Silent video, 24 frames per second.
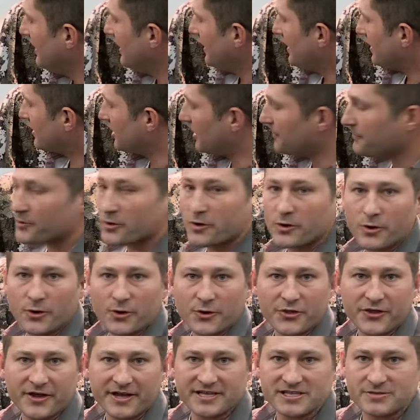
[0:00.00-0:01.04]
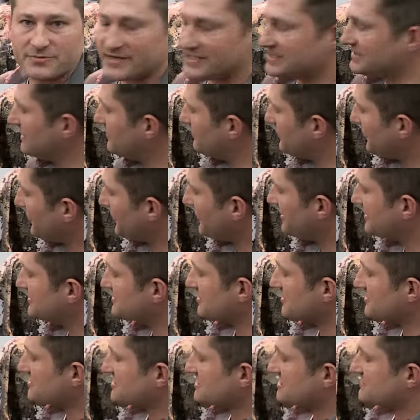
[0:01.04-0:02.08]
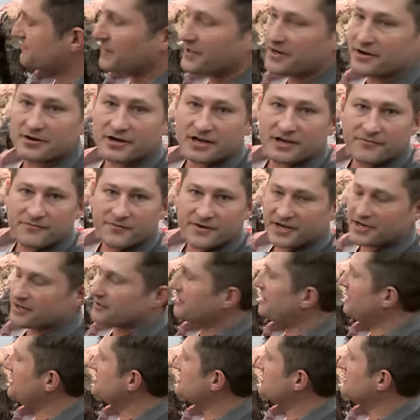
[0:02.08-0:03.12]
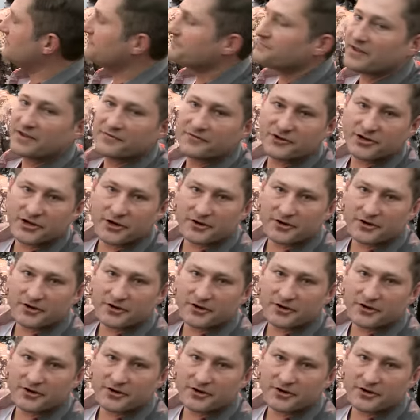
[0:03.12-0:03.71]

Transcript: A couple cool things we did with it is our suspender configuration. If you